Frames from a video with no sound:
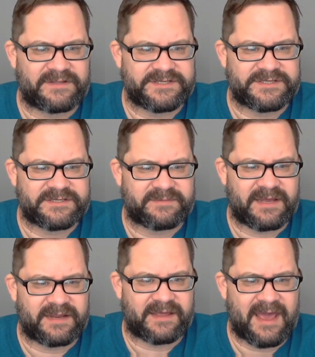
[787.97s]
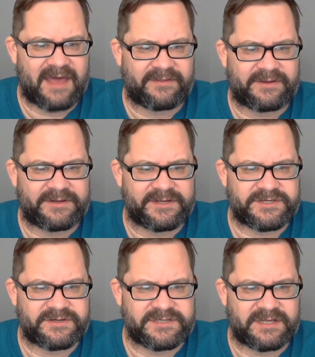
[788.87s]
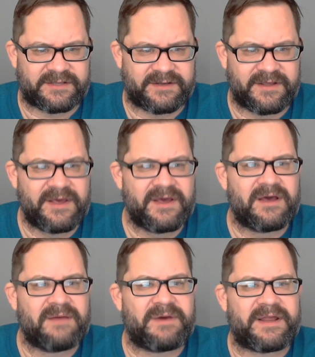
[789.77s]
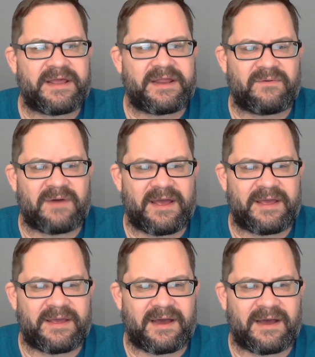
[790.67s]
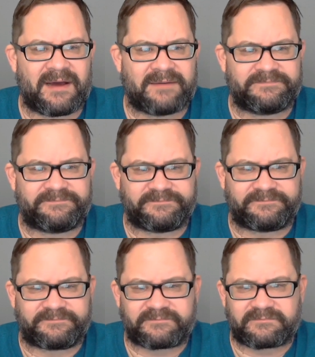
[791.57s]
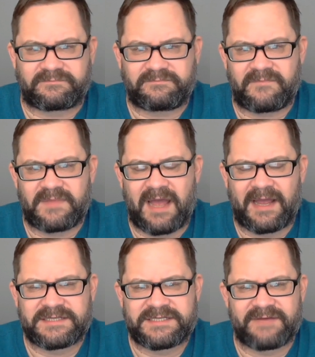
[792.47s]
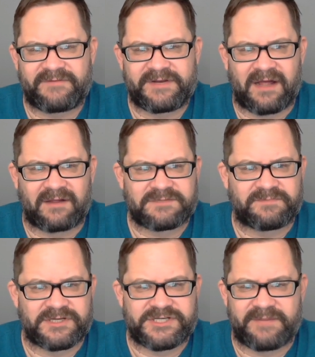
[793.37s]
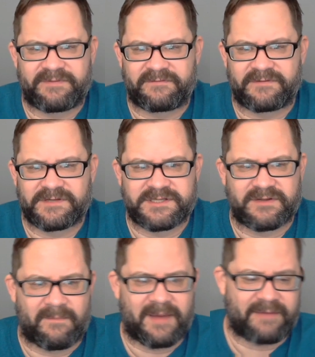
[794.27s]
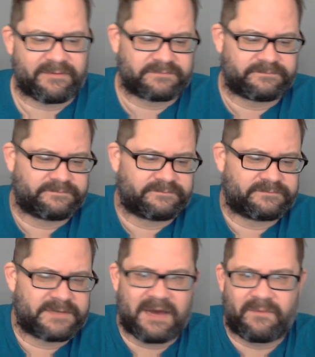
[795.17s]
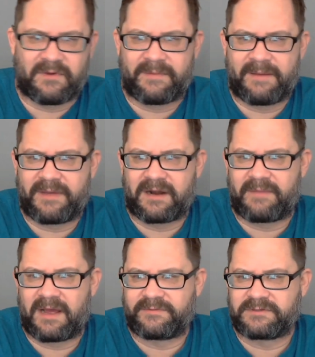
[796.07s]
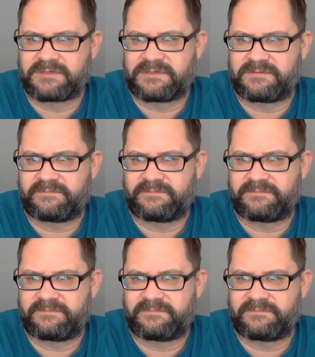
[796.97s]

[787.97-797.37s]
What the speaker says: is some kind of Catholic edition or something. But anyway, I got $7 plus shipping for this little Bible. Not one of my better Bibles.